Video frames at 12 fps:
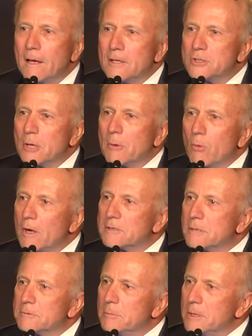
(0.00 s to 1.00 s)
A gentleman
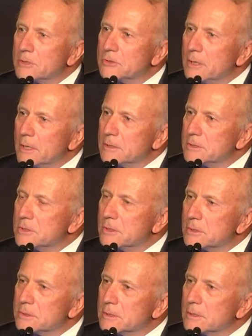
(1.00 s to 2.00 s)
walked up to me yesterday at the
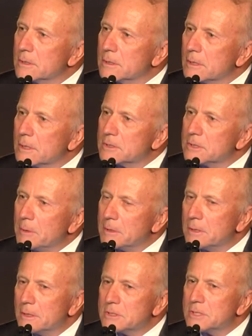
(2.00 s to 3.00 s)
Cirrus
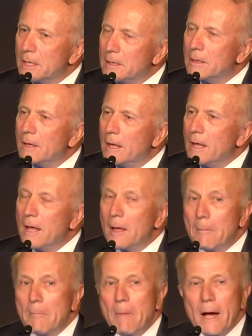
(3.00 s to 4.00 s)
exhibit and said,
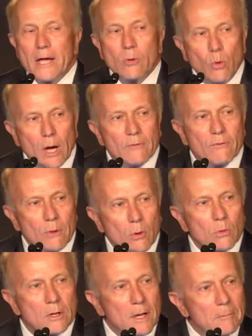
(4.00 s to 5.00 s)
my wife will
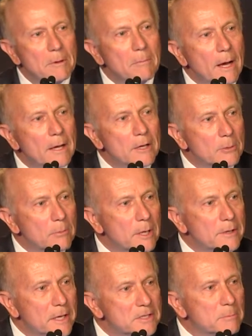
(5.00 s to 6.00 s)
only let me buy an
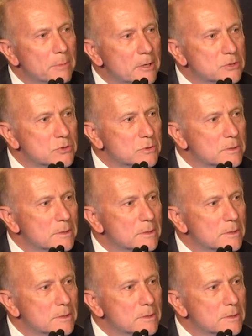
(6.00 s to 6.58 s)
airplane that has a parachute.